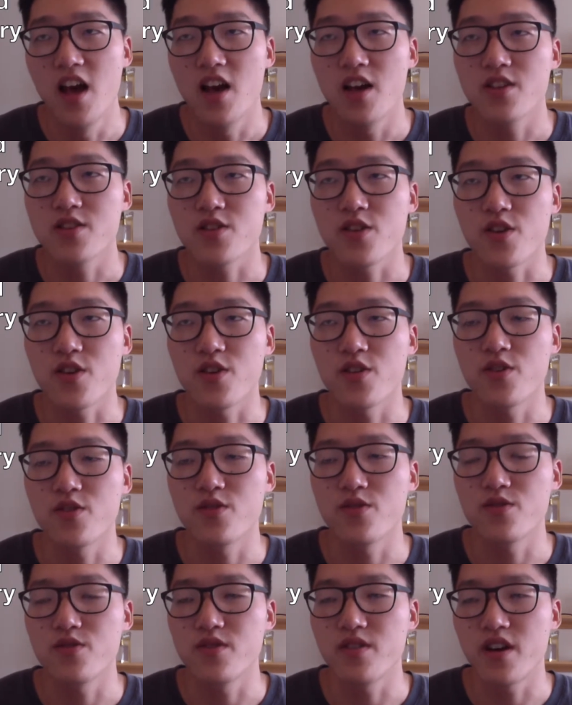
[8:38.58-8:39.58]

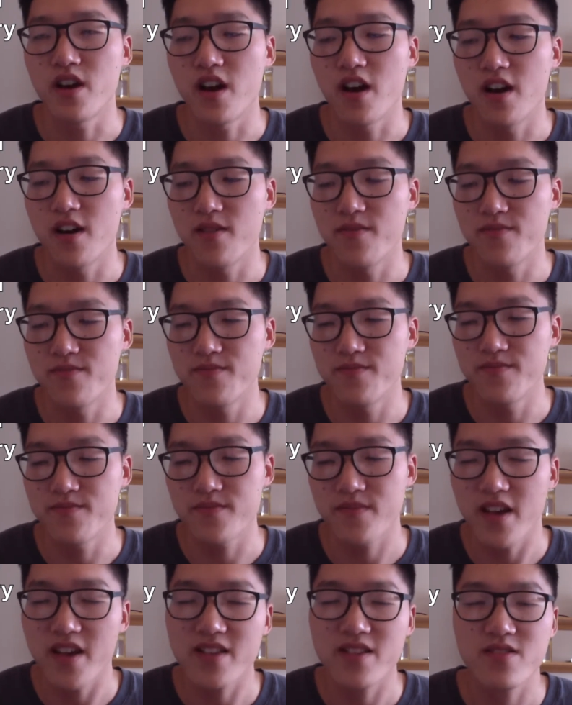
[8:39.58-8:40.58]
So
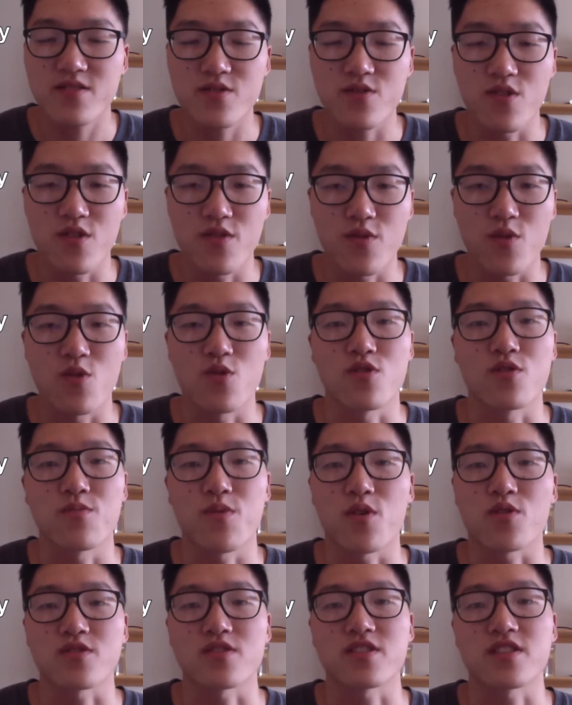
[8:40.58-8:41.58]
that's sort of all the
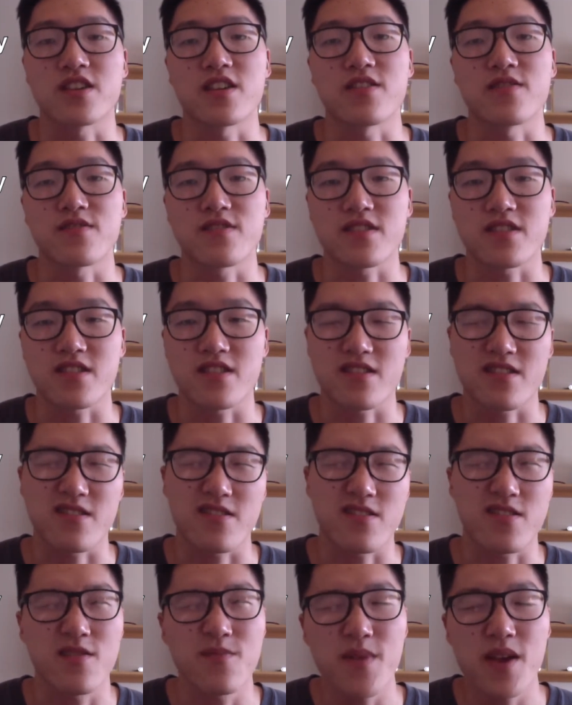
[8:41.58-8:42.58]
positives.
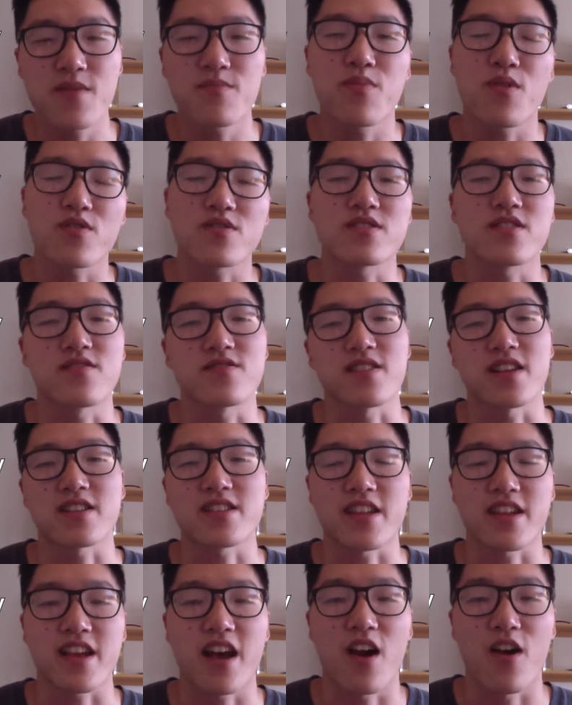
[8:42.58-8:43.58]
The main positives that
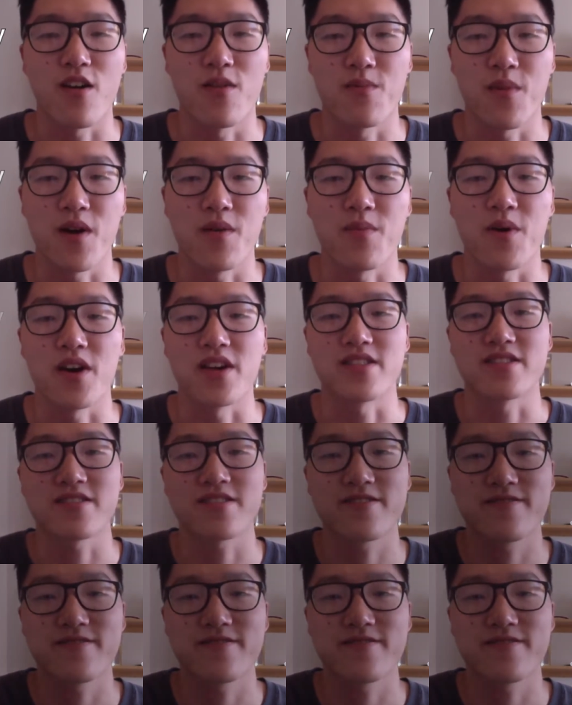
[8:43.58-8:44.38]
stick out in my mind.